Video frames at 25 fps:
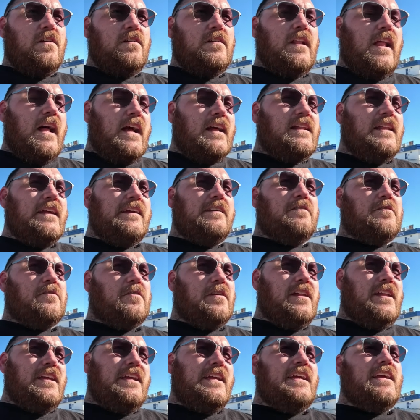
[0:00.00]
Luckily,
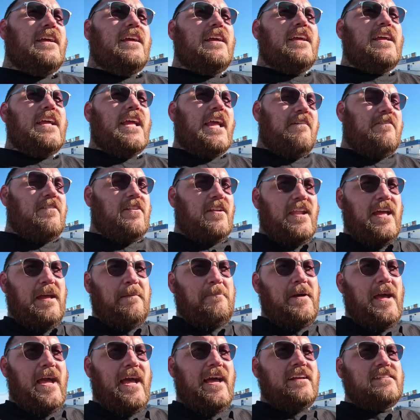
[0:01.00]
really, even on
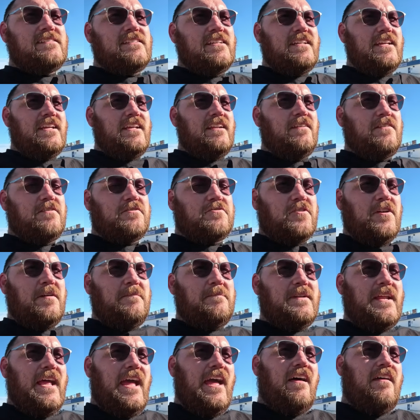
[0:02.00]
that pass, it didn't
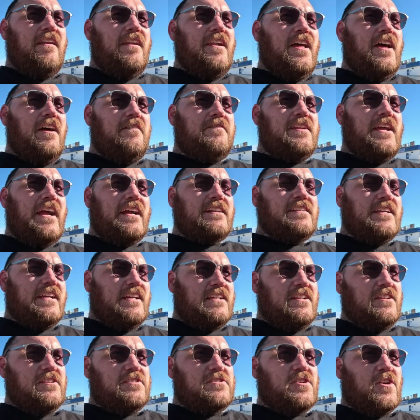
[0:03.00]
drip down enough to actually
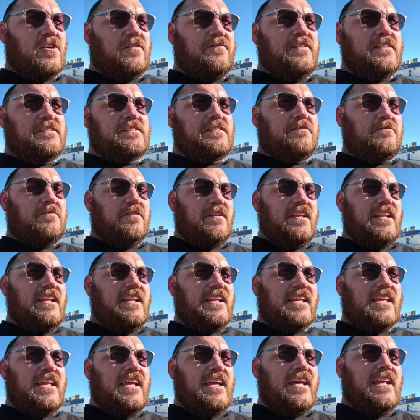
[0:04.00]
get to the surface, and really
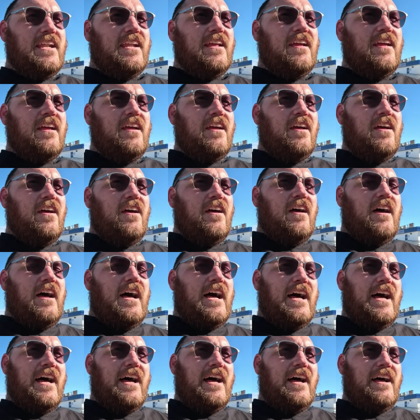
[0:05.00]
didn't get
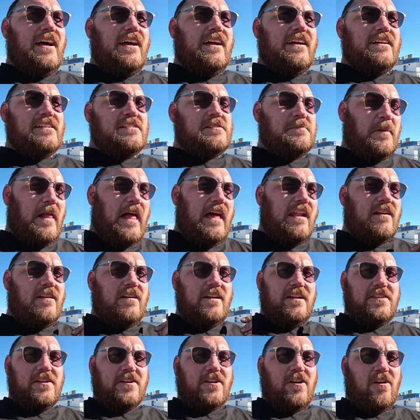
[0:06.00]
splattered
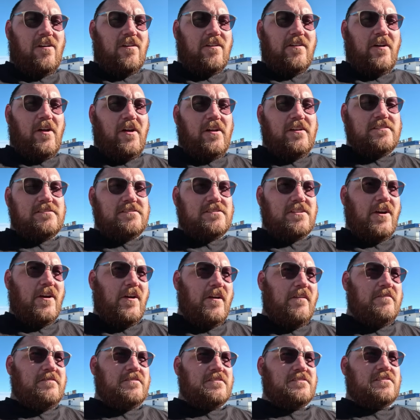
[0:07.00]
underneath the car at all. So
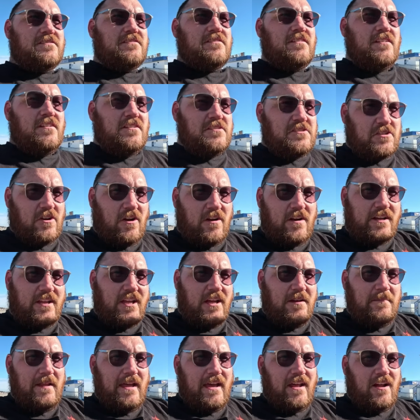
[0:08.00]
it was just starting to
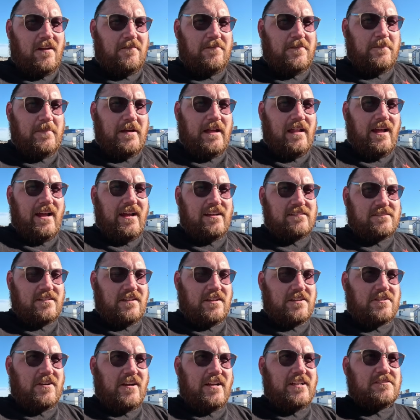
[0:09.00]
come down off the bell housing
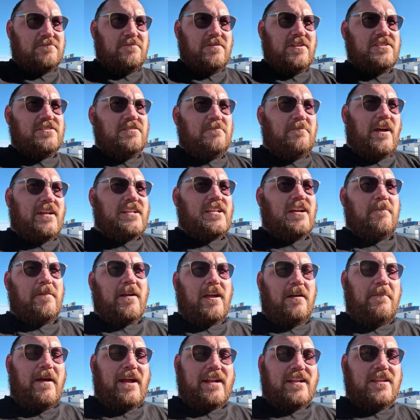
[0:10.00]
and the transmission by the time we
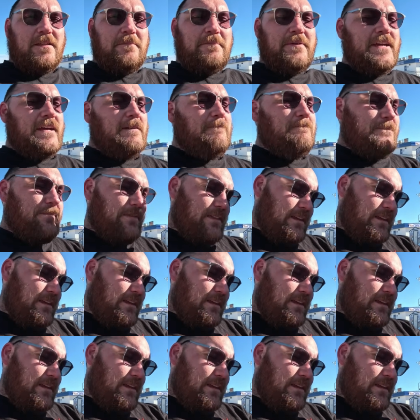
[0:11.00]
got back to the pit.